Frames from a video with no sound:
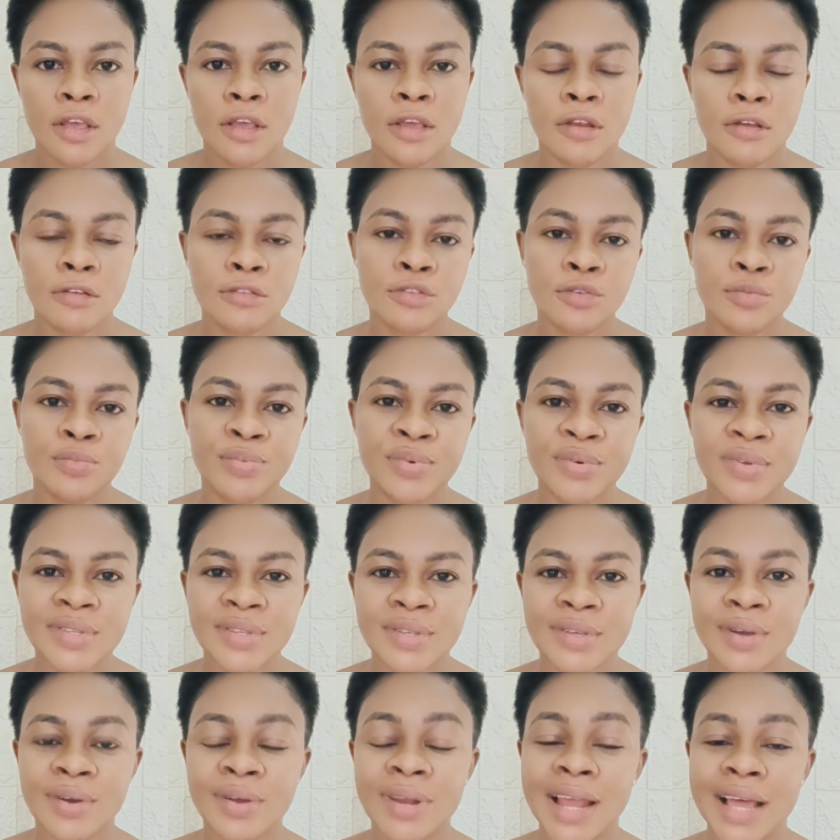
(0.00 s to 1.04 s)
you know, to
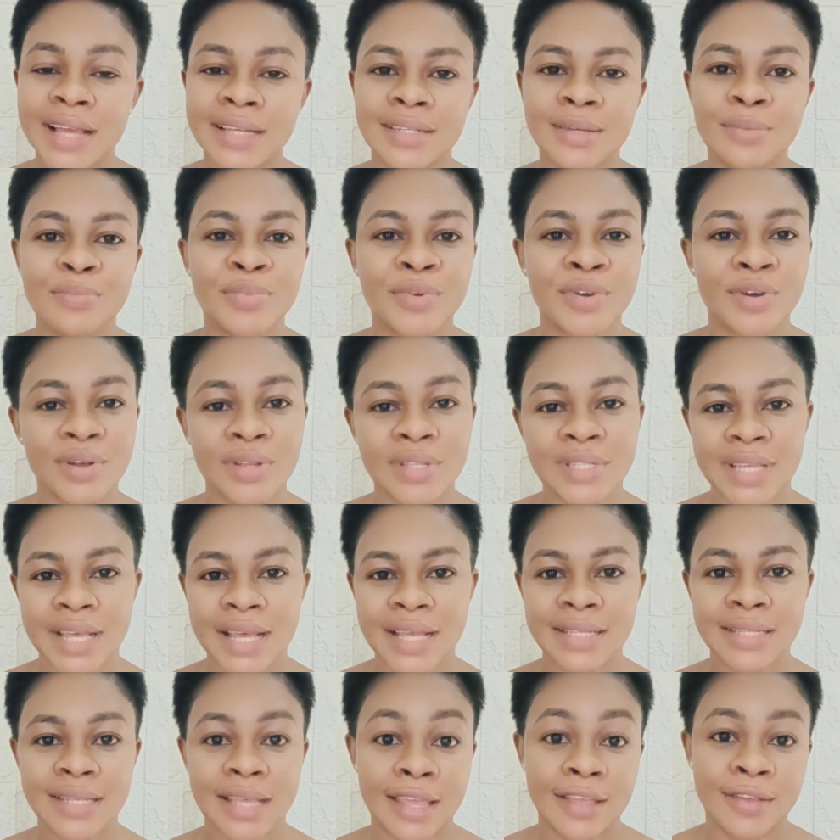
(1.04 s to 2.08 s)
boost collagen
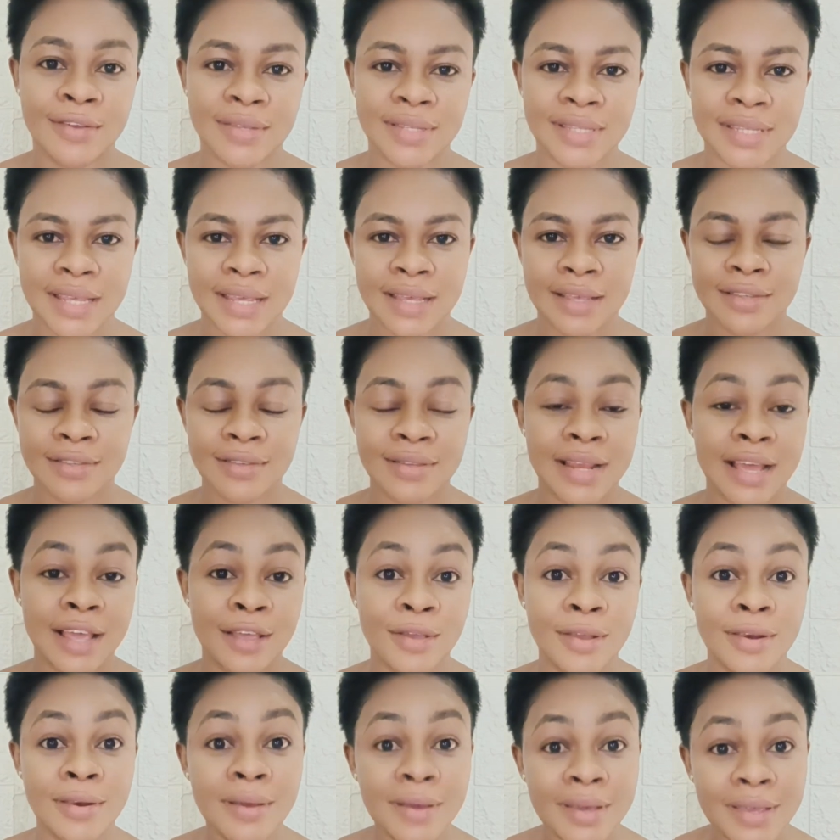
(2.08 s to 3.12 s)
content in your skin so that
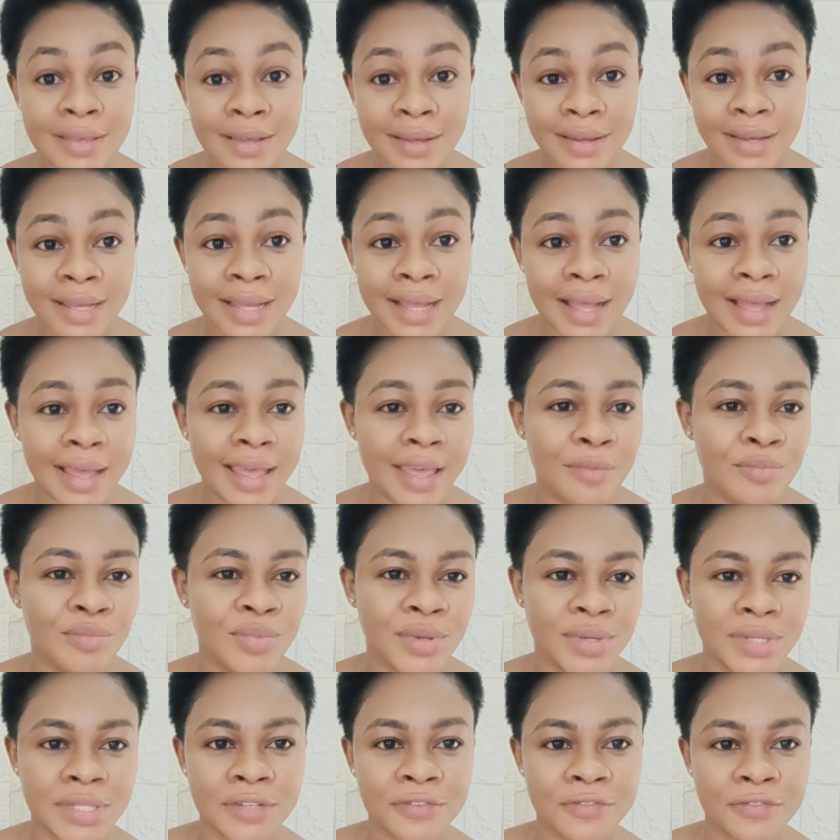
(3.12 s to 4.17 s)
you look younger and
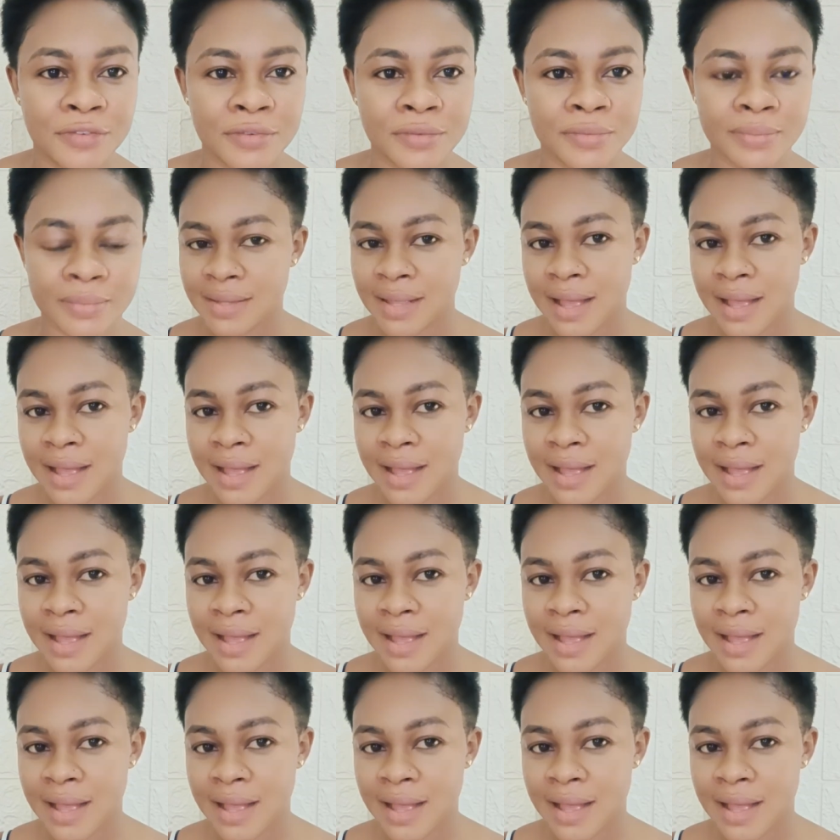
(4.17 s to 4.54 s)
beautiful.